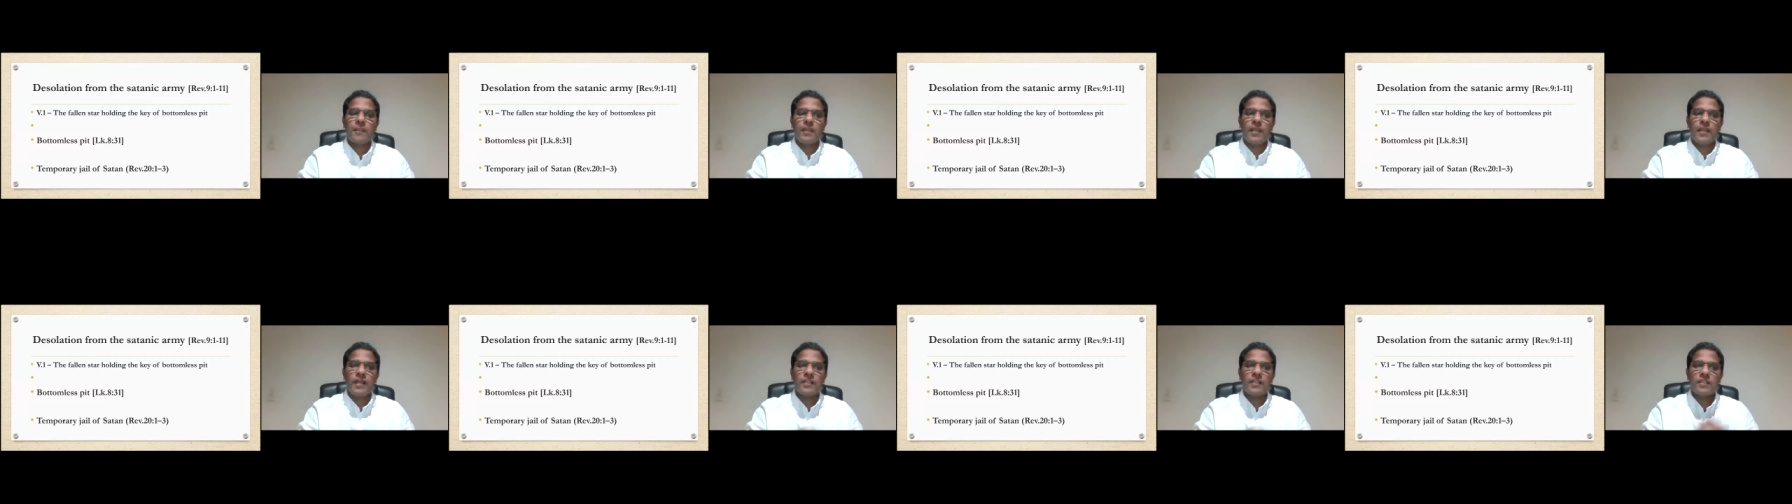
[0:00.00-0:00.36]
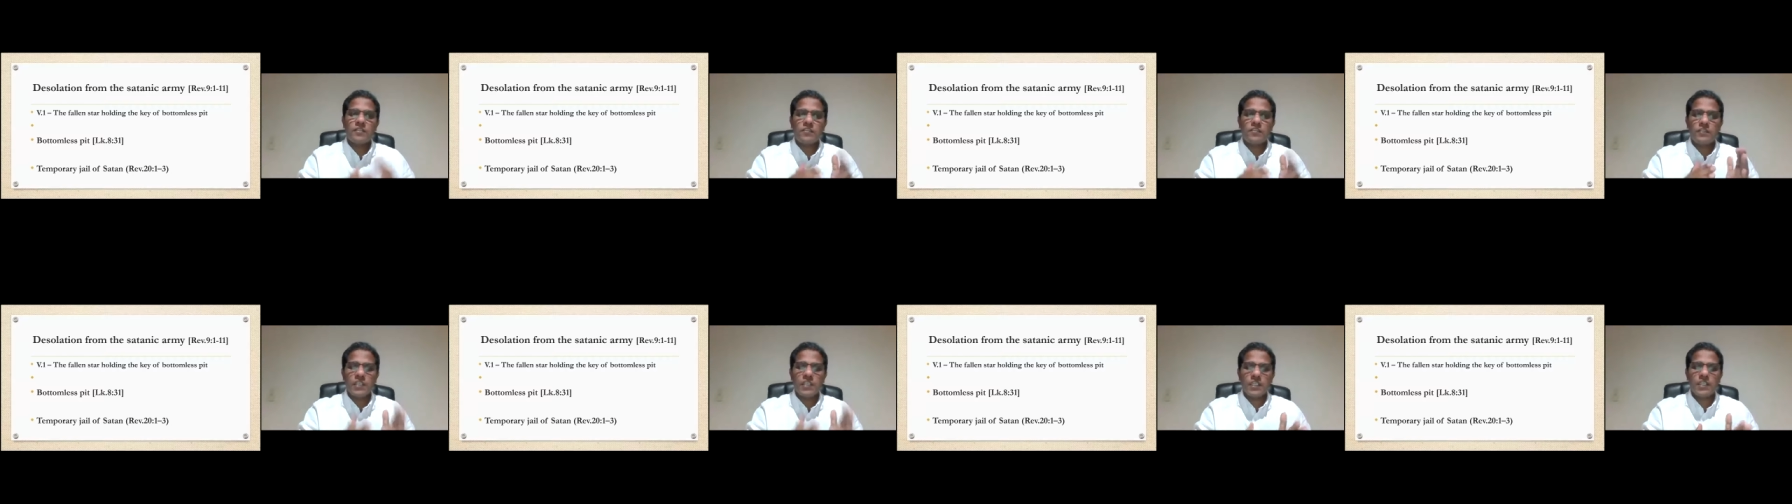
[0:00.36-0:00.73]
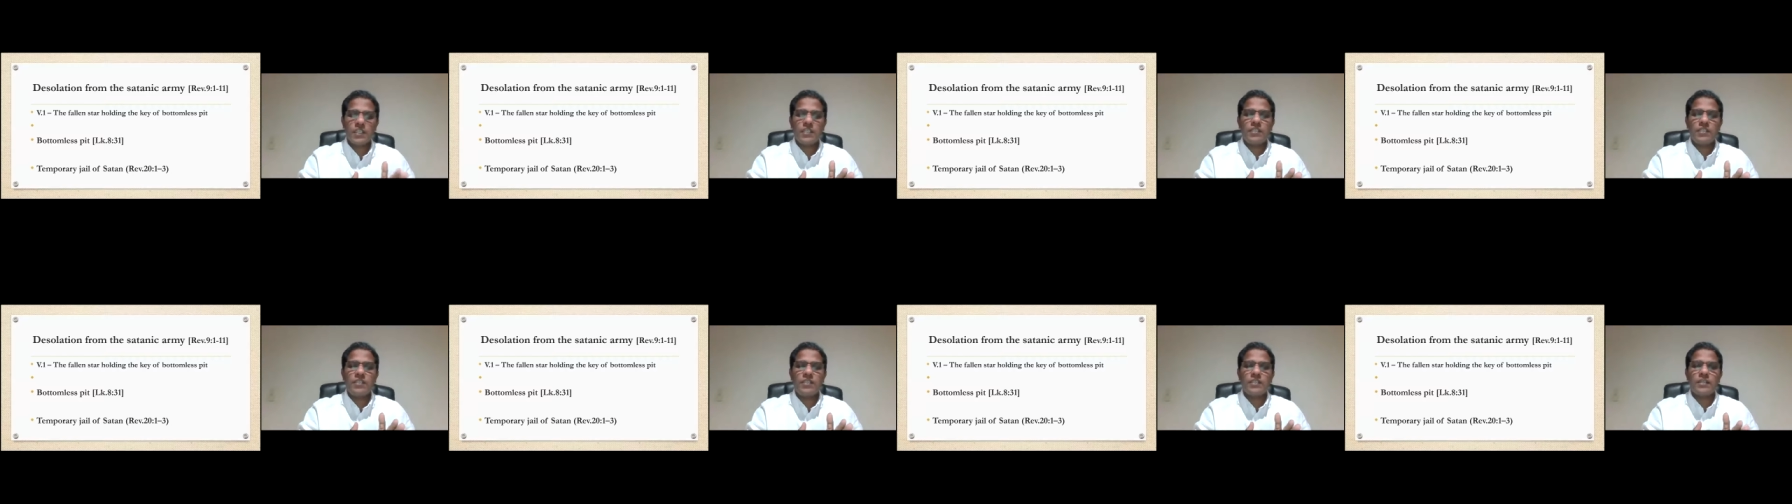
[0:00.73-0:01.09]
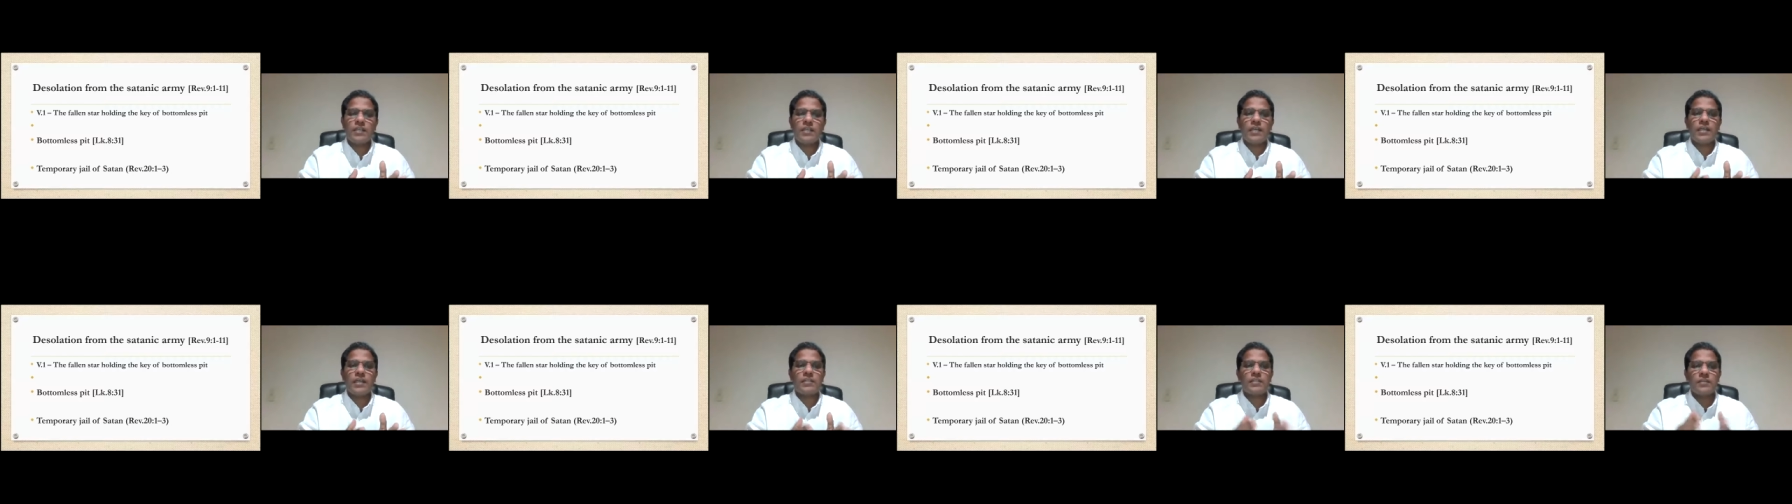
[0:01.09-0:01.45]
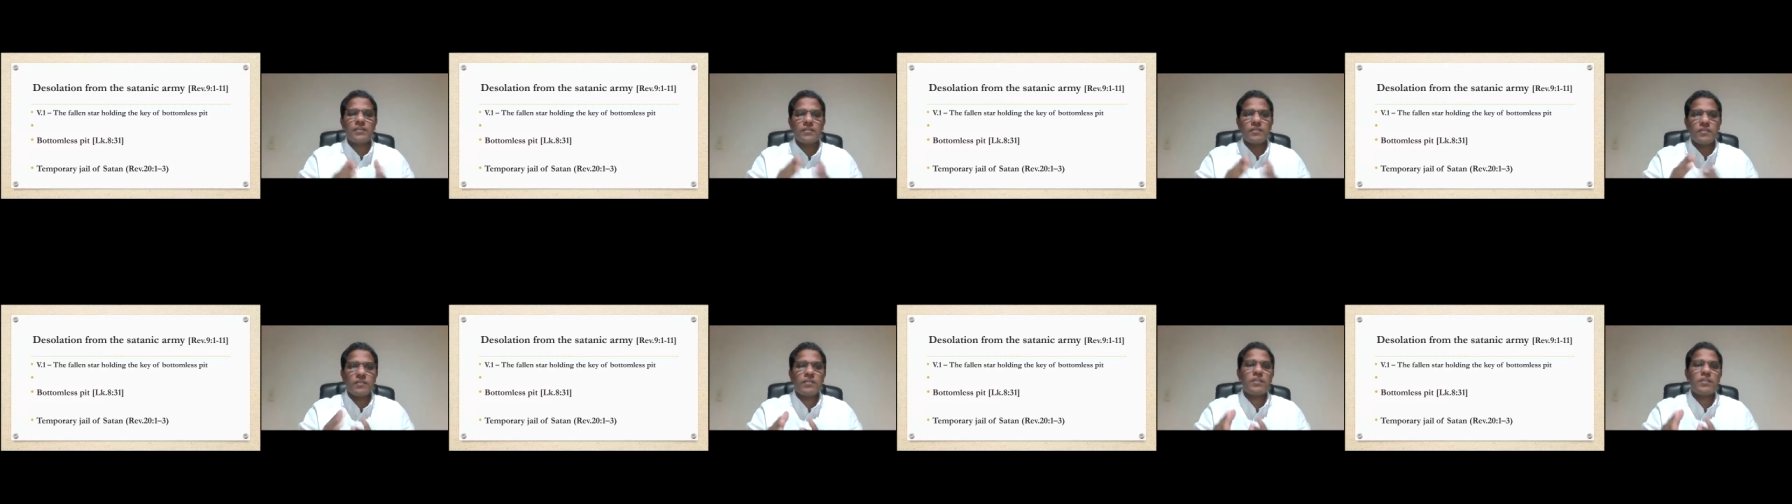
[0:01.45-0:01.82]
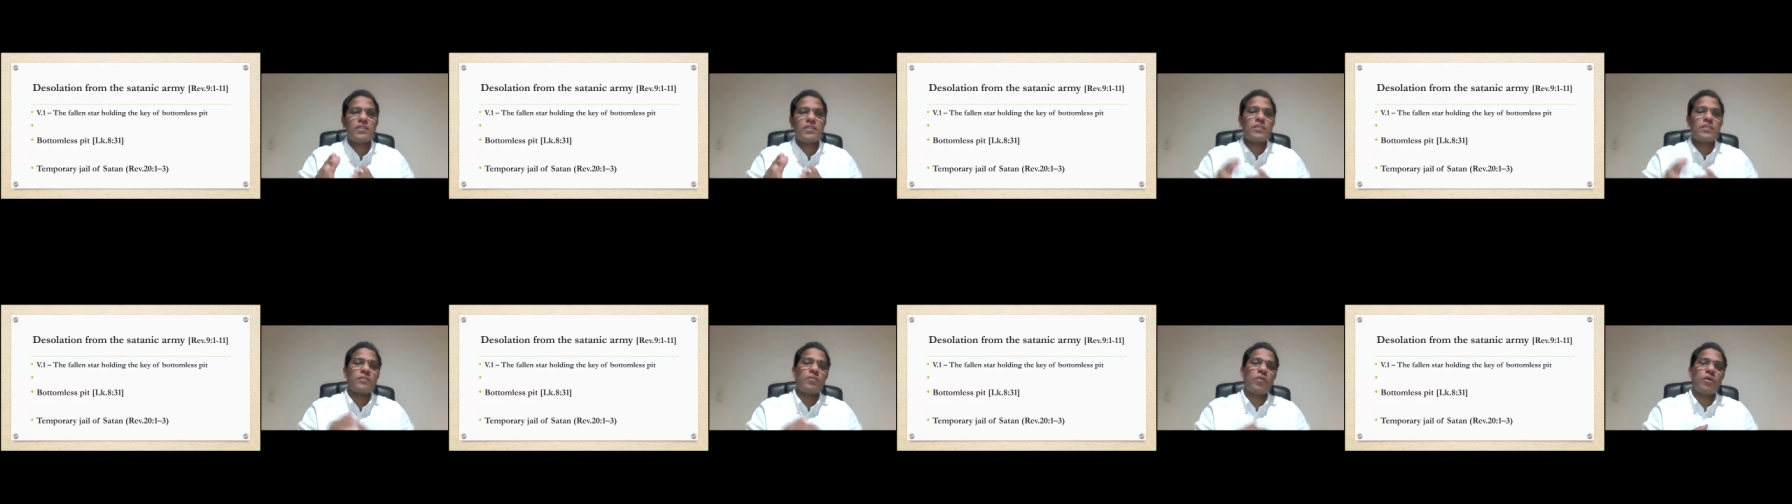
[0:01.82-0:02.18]
And the second and the third
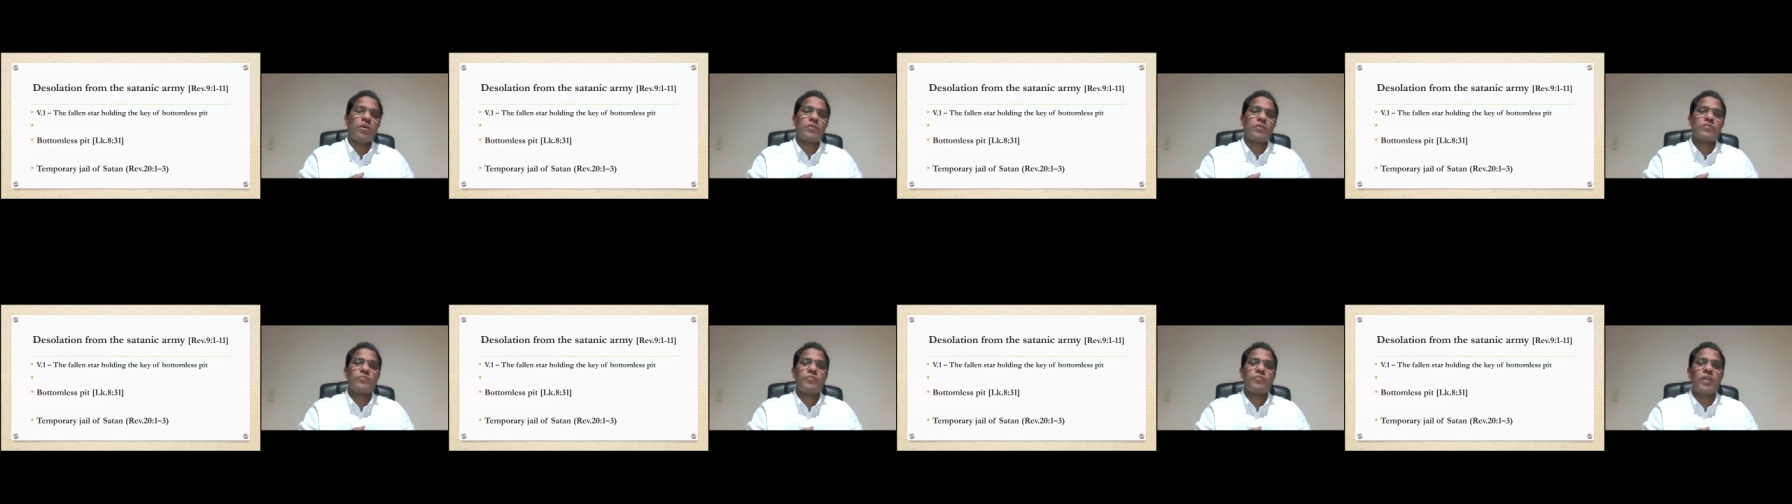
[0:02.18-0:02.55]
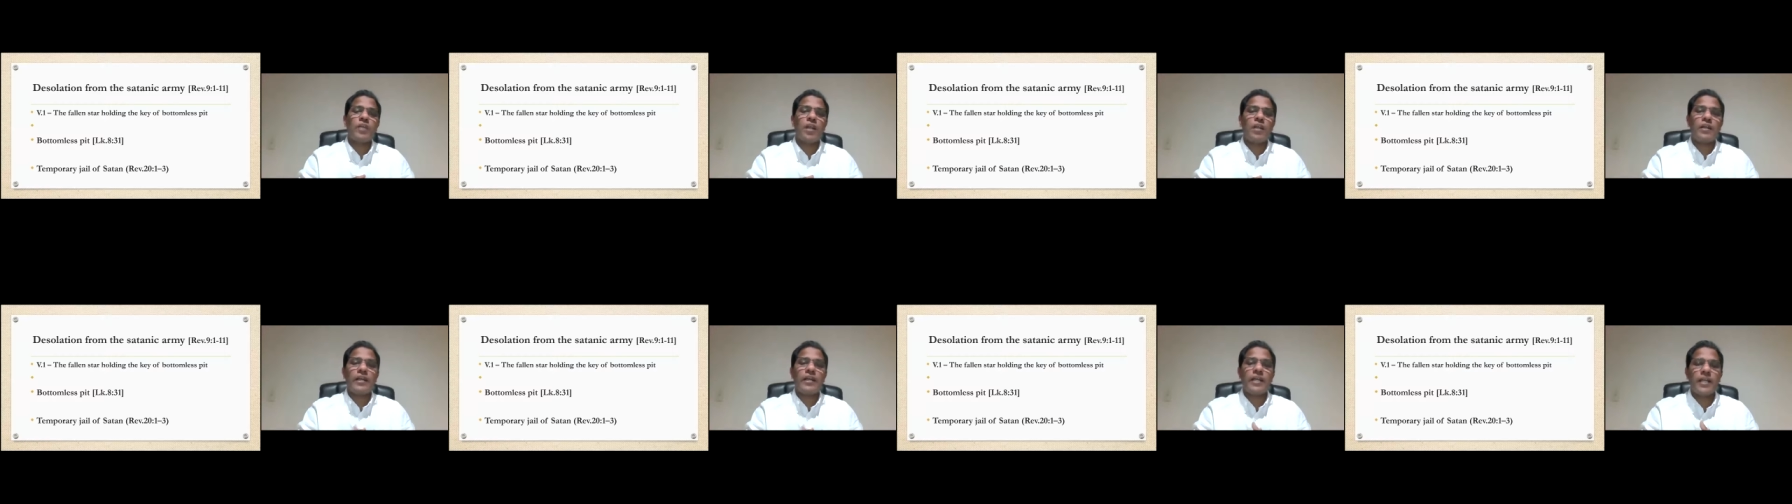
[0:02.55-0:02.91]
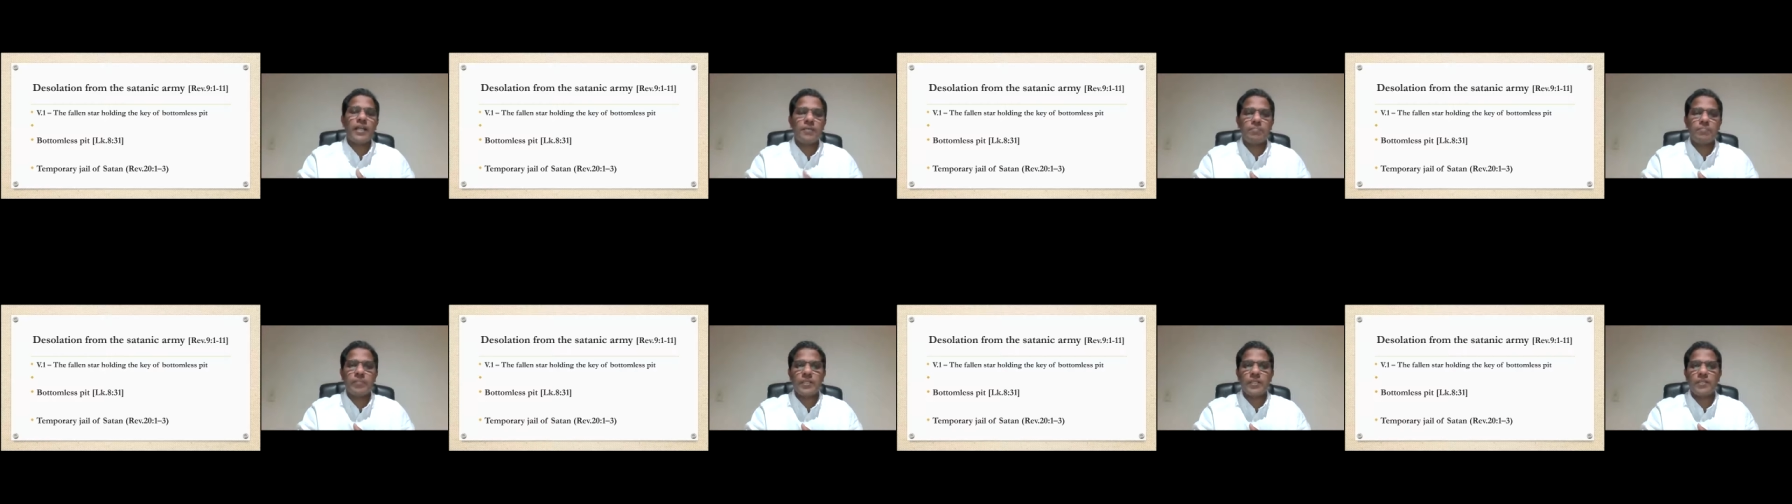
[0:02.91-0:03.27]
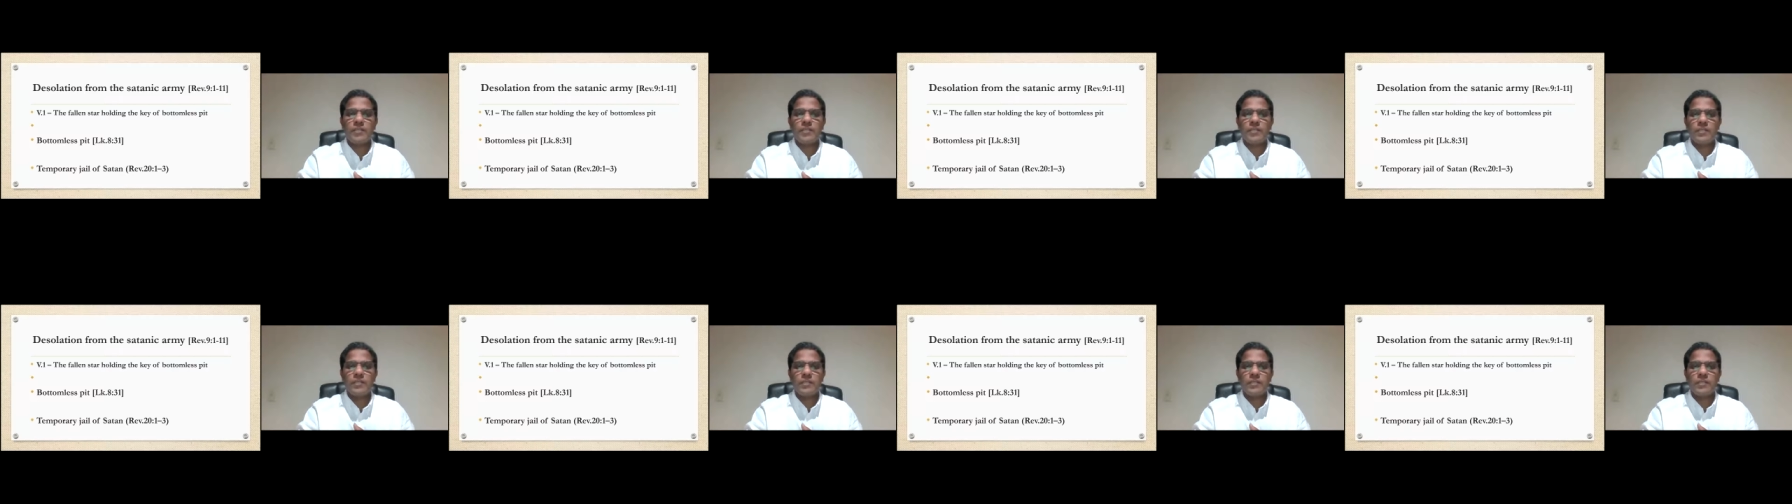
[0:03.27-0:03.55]
vows will happen